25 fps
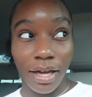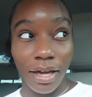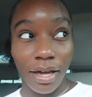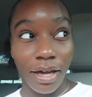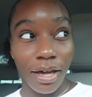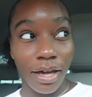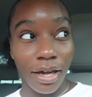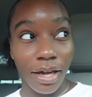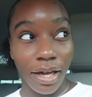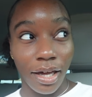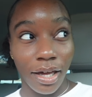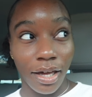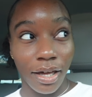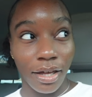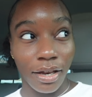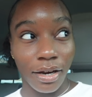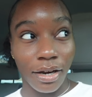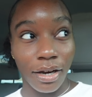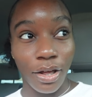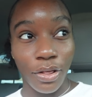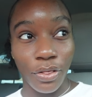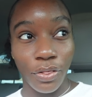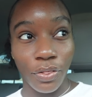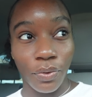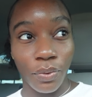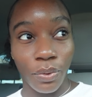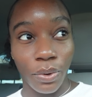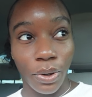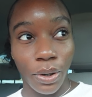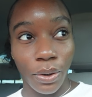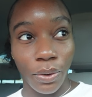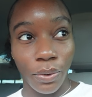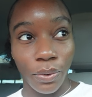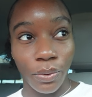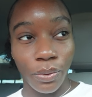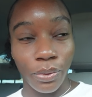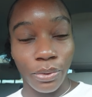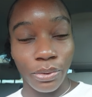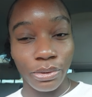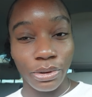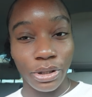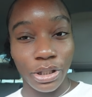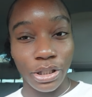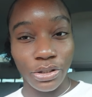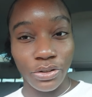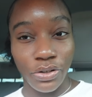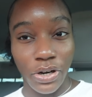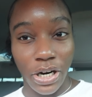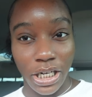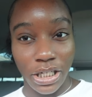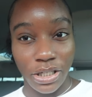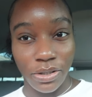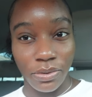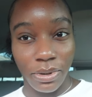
and throw the trash